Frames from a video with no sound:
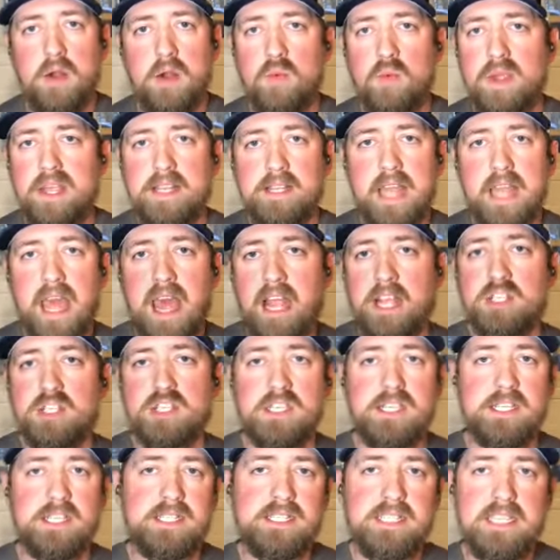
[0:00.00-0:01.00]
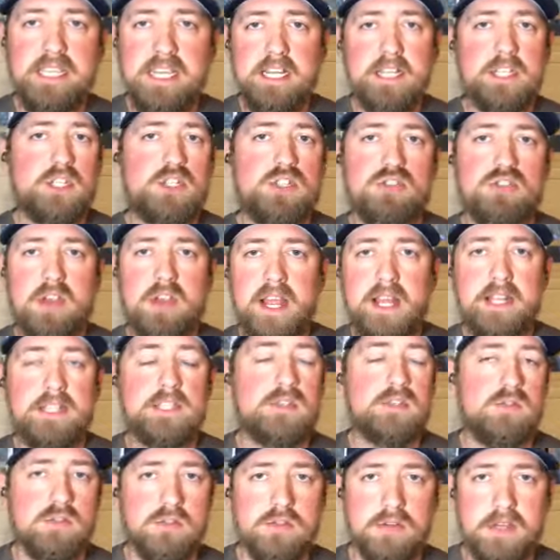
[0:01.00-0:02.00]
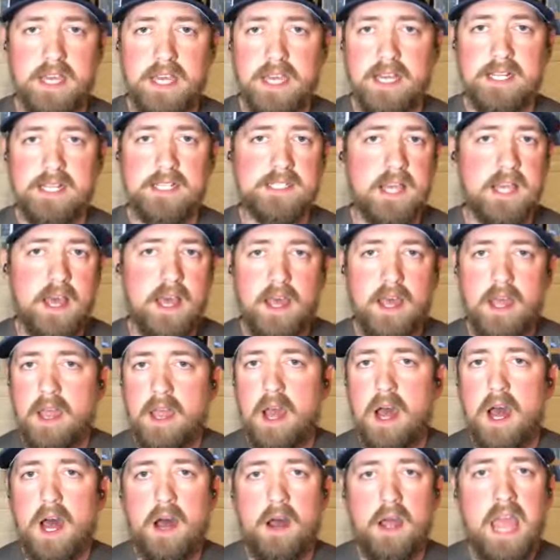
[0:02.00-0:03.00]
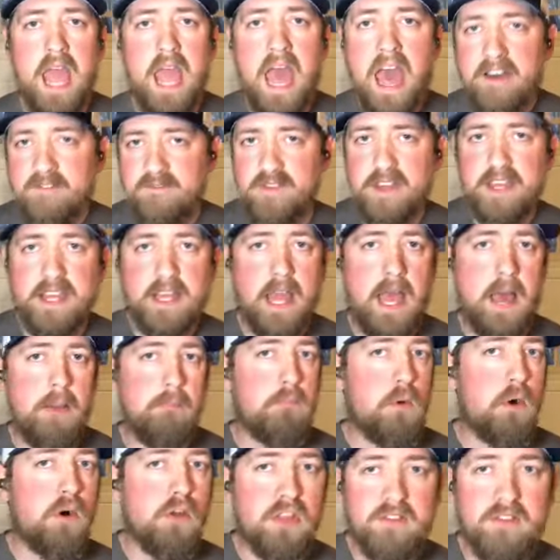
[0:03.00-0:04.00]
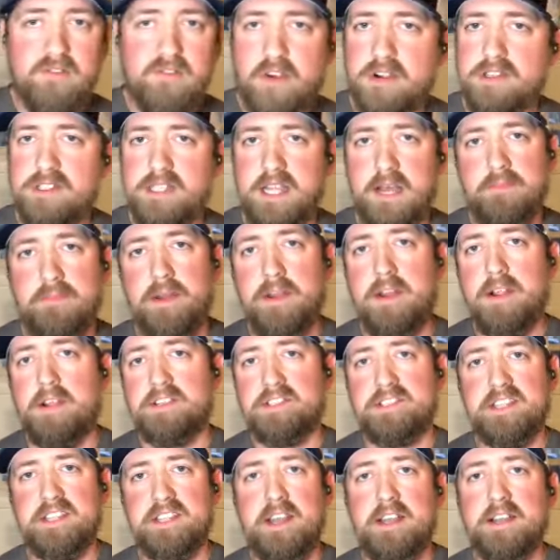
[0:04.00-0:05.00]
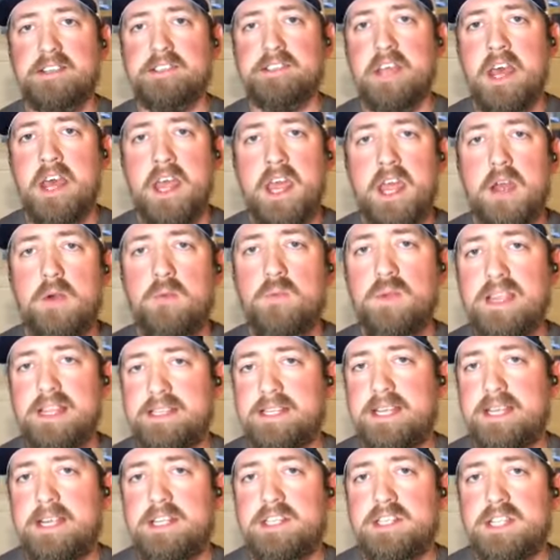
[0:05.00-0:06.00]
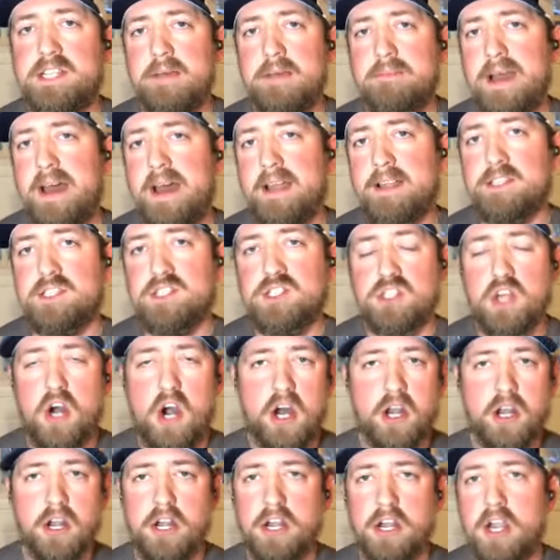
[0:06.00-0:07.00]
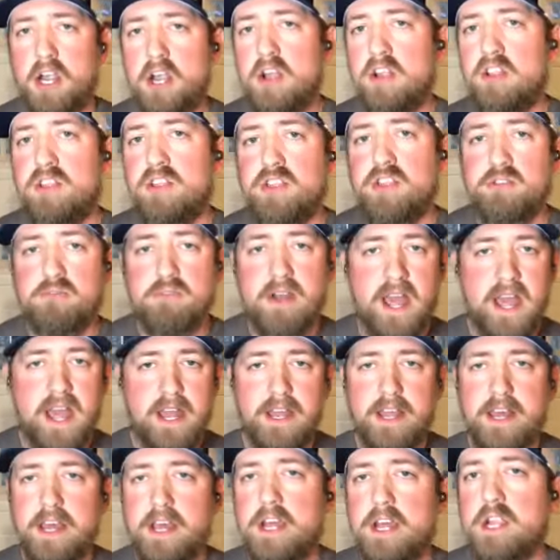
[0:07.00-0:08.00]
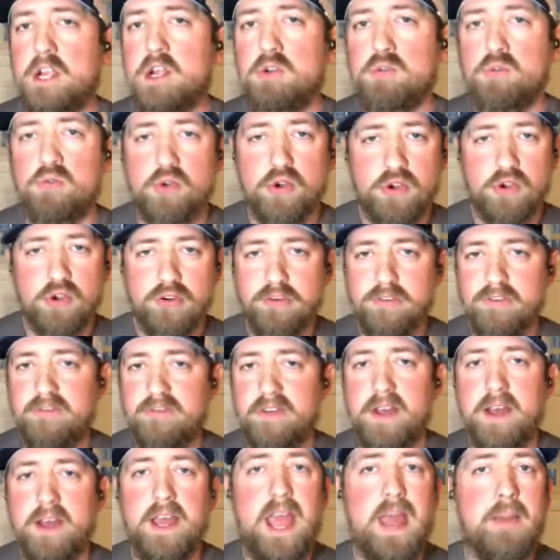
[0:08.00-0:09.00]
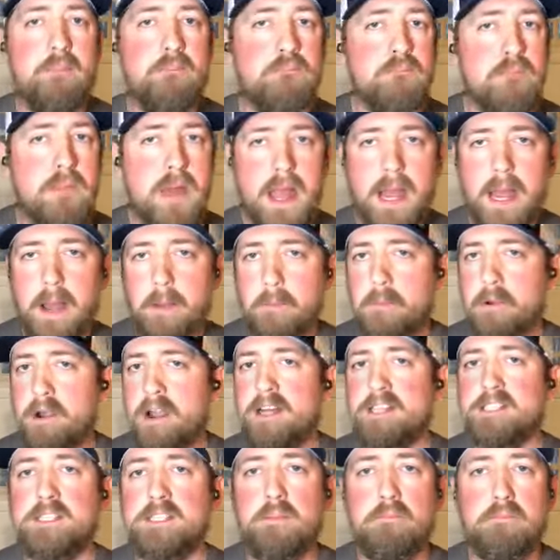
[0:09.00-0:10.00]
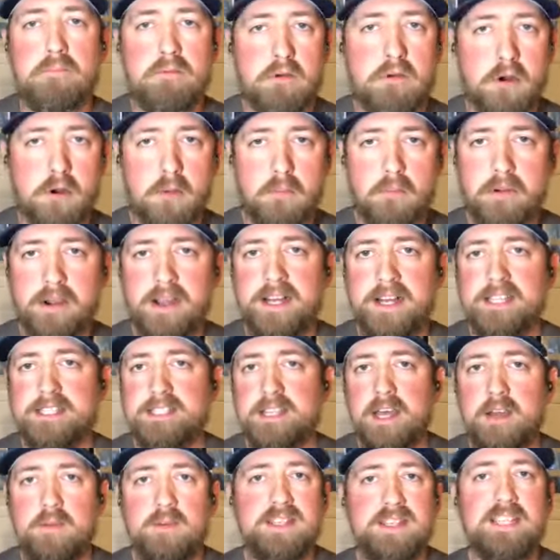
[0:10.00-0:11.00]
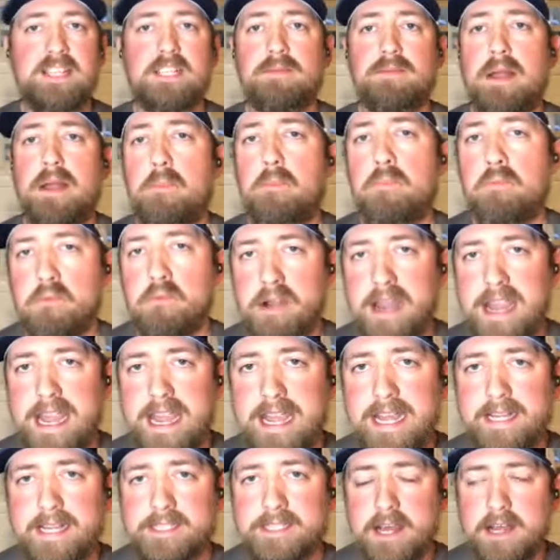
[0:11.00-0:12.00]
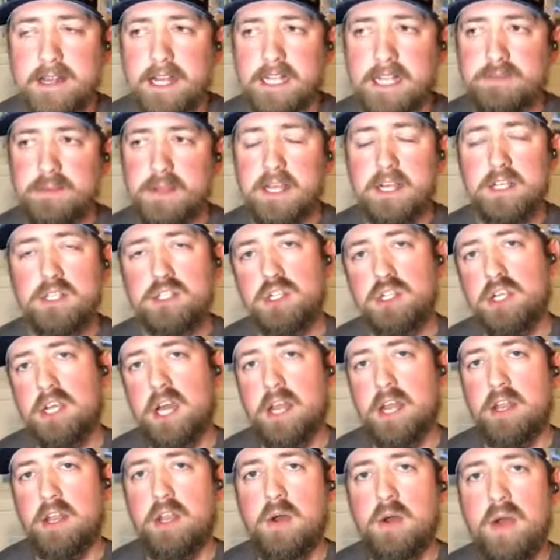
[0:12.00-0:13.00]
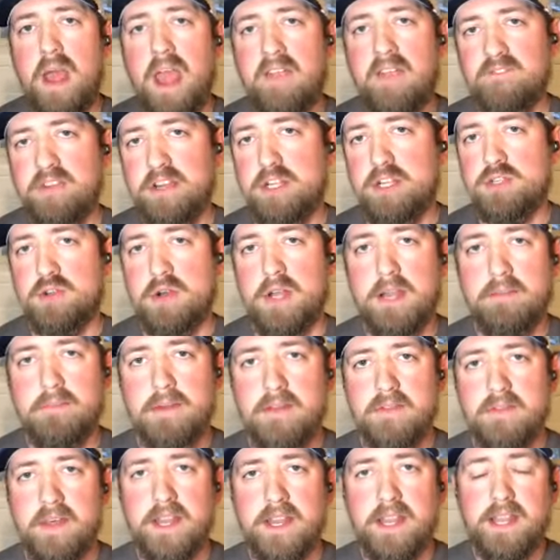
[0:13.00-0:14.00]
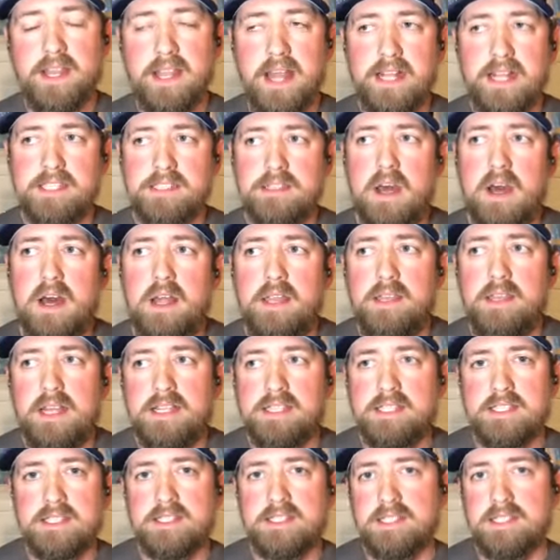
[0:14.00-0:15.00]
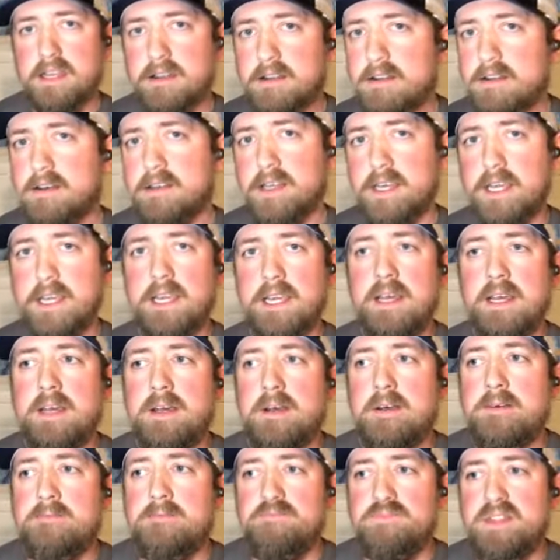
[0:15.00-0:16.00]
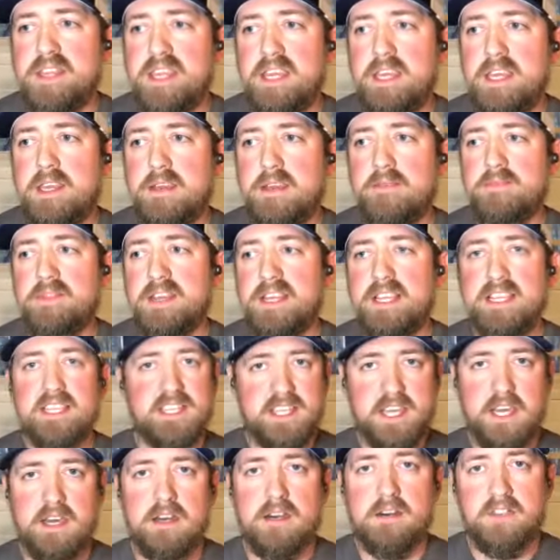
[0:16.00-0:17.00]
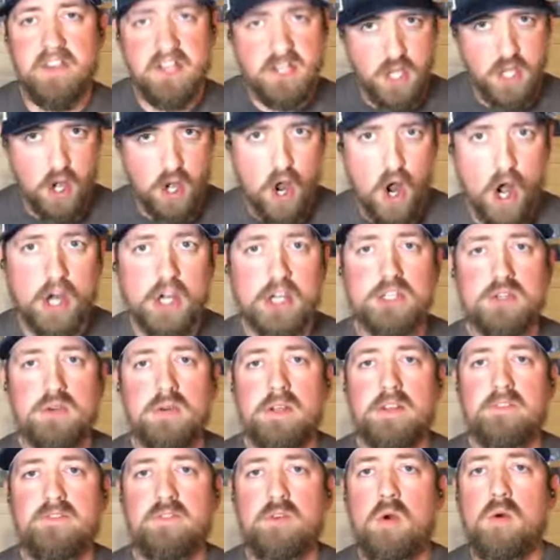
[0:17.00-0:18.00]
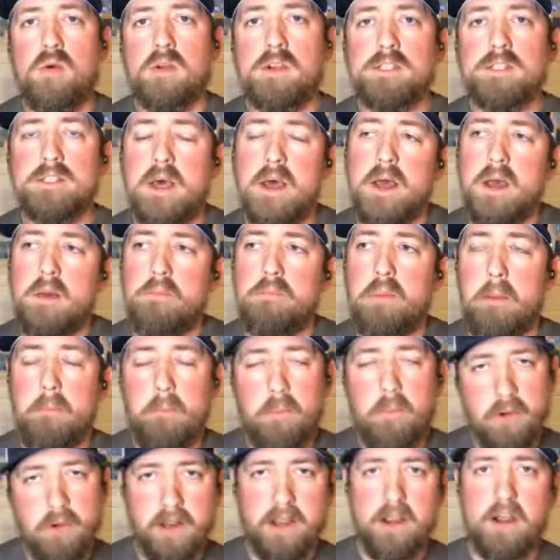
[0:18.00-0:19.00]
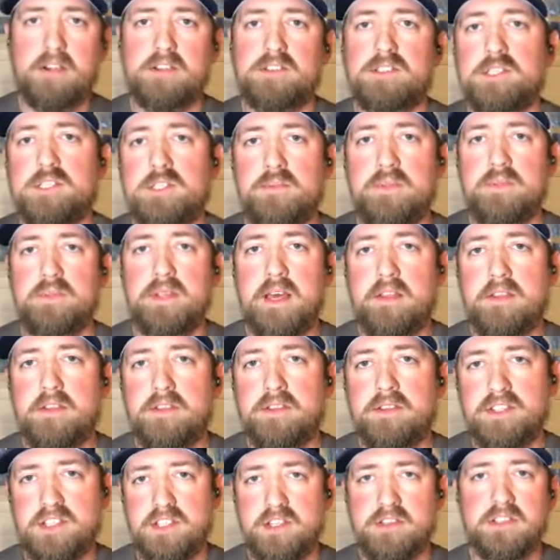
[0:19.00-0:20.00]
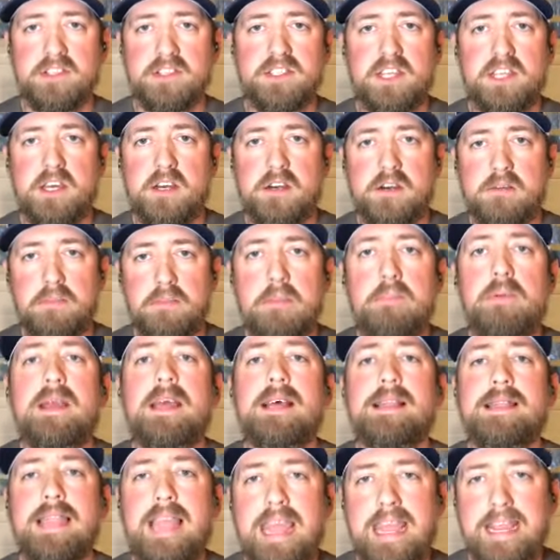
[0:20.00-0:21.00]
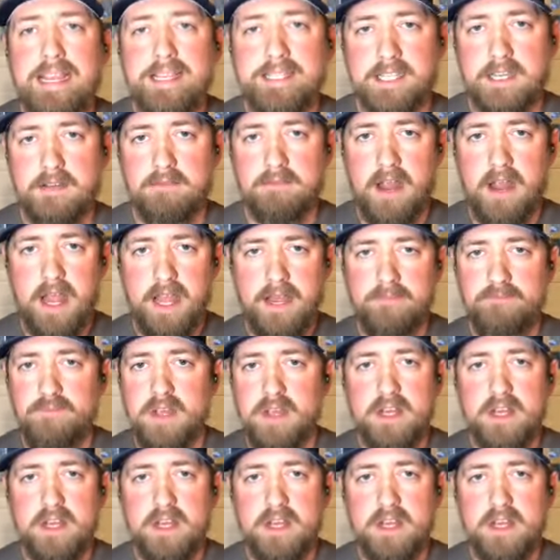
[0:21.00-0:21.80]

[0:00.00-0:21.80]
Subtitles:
We actually teach trade school kids at Viega, at both of our seminar centers, and we teach them how to solder, thread, groove, mega press, pro press. We teach them how to braze. That's because you've got to know every joining method. And that's not necessarily the skill. There's an art to it, of course, but putting our system together, there's still a skill. People get lazy, right?